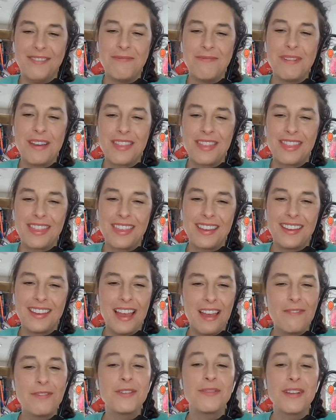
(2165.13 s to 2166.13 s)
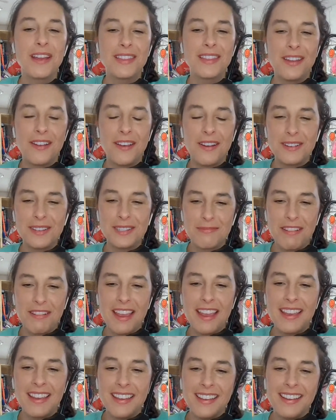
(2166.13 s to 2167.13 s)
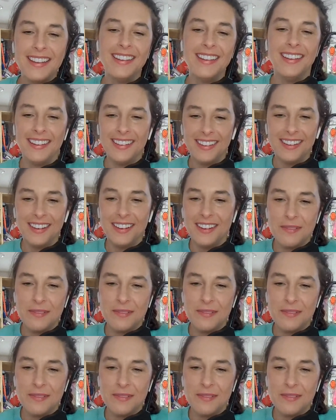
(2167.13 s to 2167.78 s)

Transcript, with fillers: with the have you read the artist way? I've